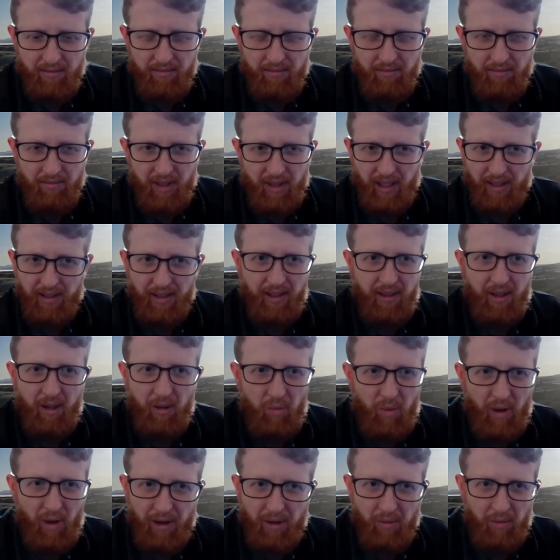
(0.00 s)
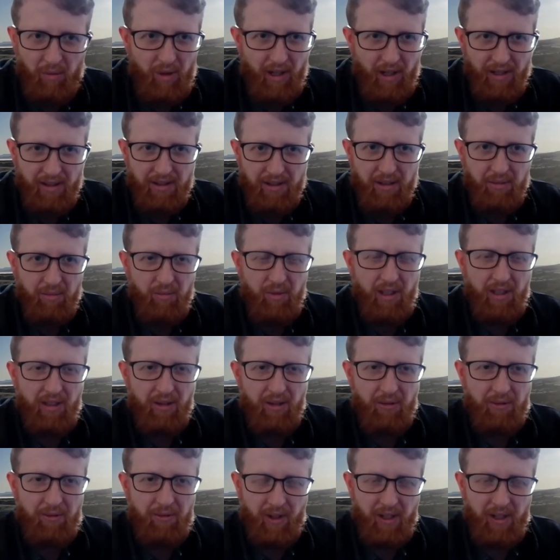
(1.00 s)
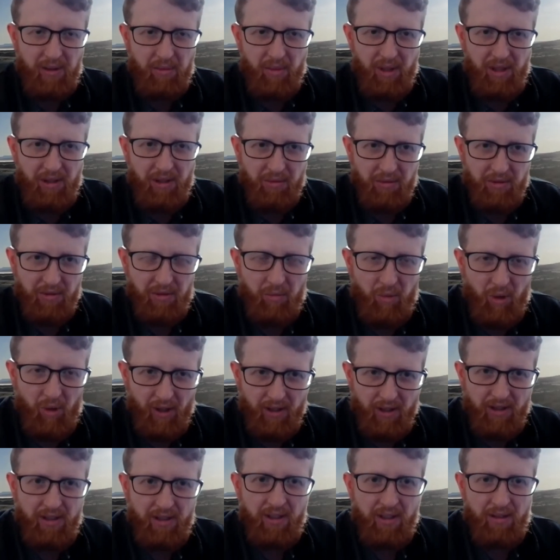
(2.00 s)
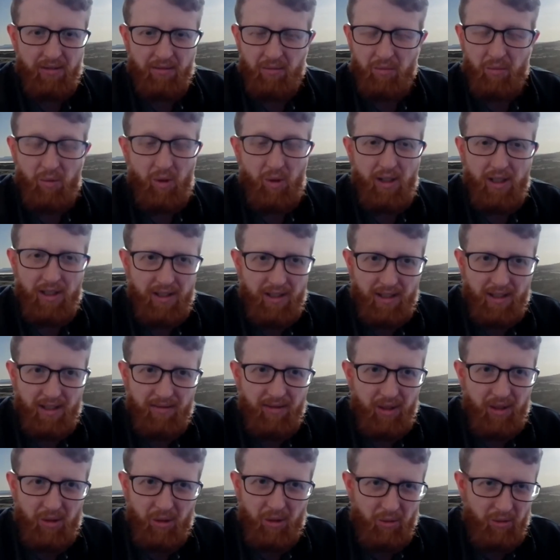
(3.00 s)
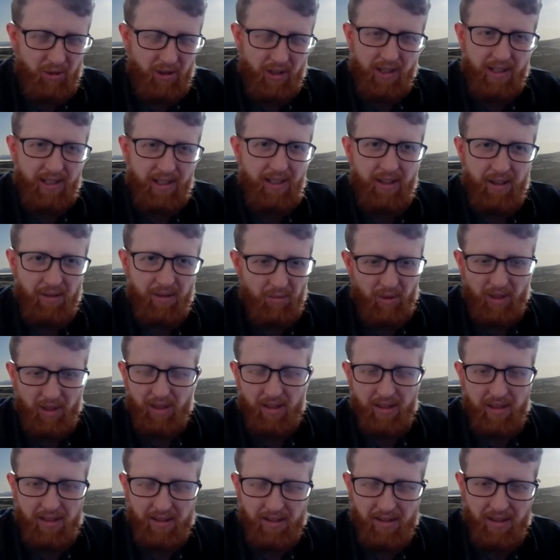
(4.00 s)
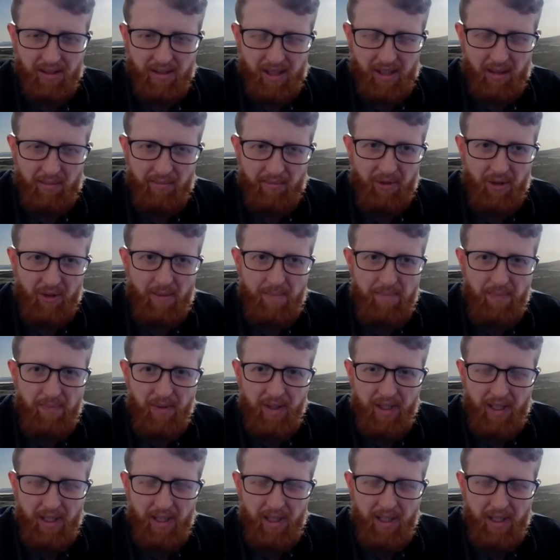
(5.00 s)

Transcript: Cardano one oh one, some really good fundamentals of what is it, why is it even called Cardano, where does this come from?